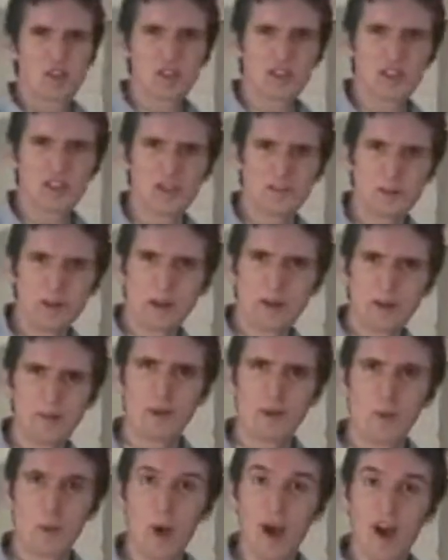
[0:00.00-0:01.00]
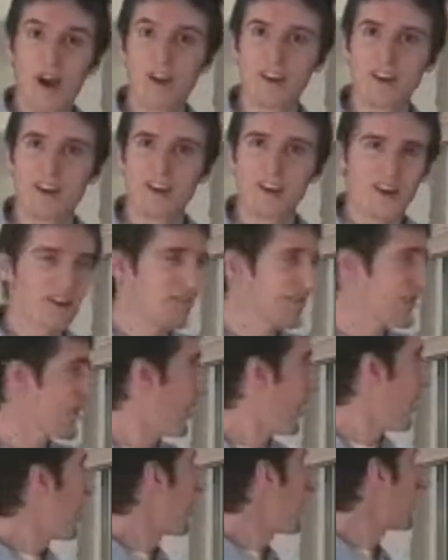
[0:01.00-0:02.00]
just be a big wad of cards
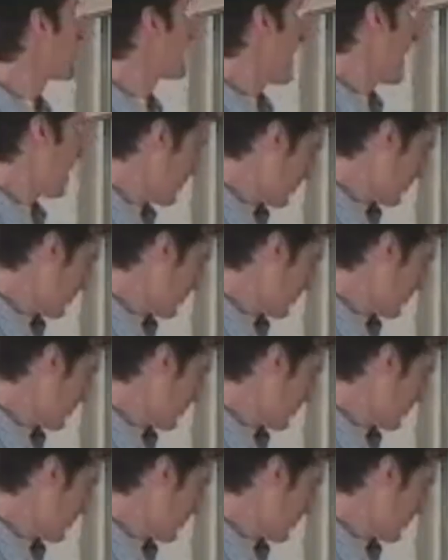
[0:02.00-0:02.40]
all on top